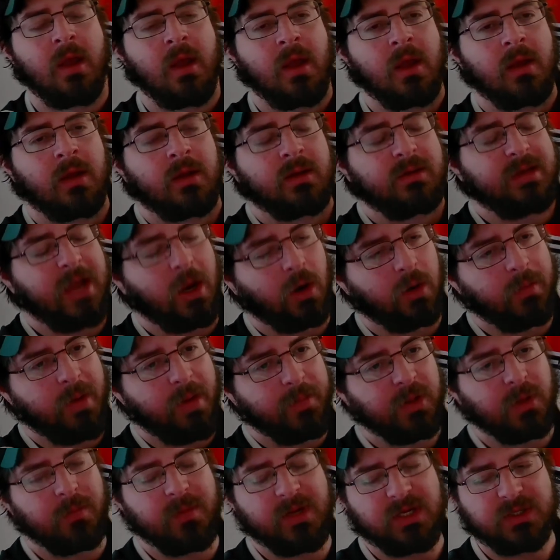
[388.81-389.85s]
Now remember, the
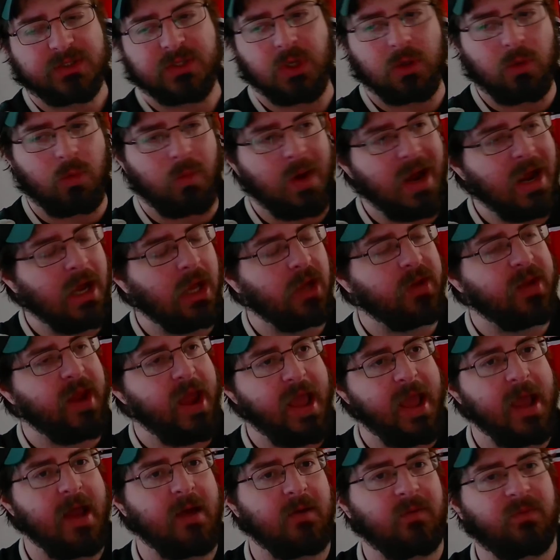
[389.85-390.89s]
Minnesota Wild
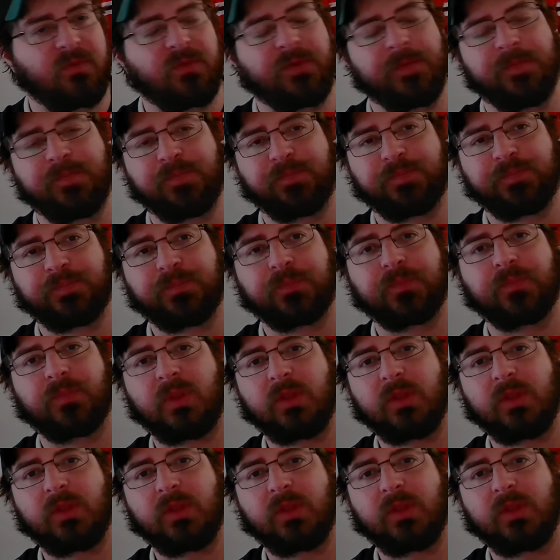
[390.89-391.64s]
they're